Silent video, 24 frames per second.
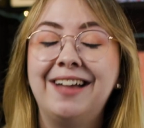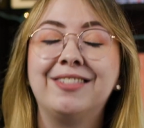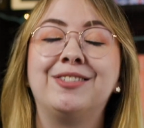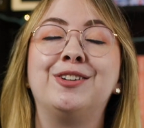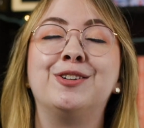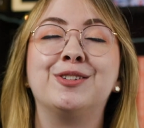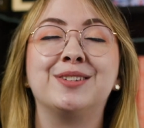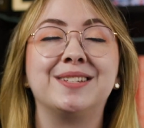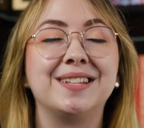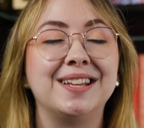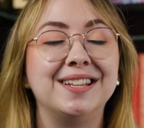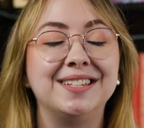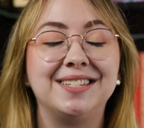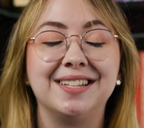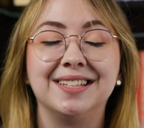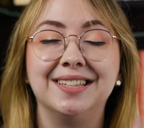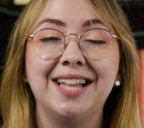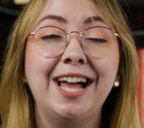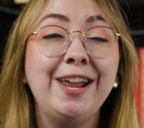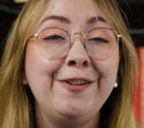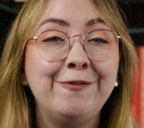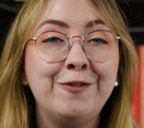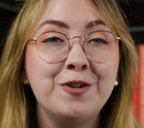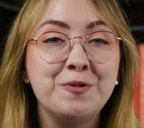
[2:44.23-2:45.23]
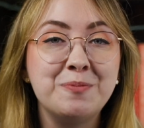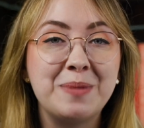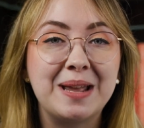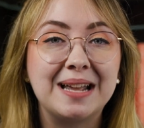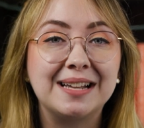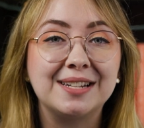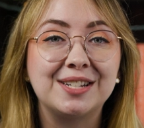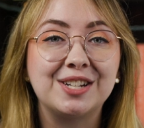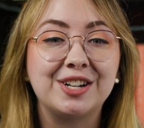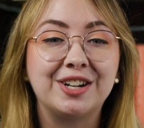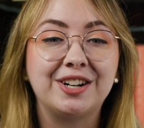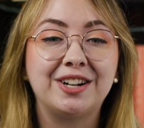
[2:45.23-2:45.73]
There's delightful
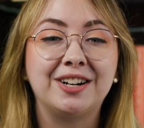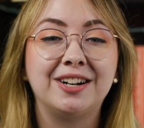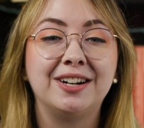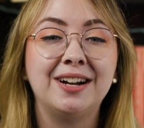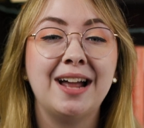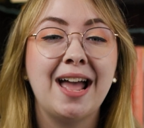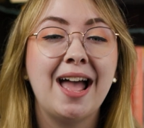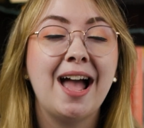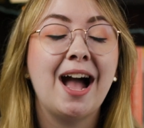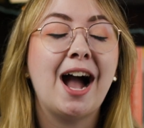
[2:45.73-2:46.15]
banter.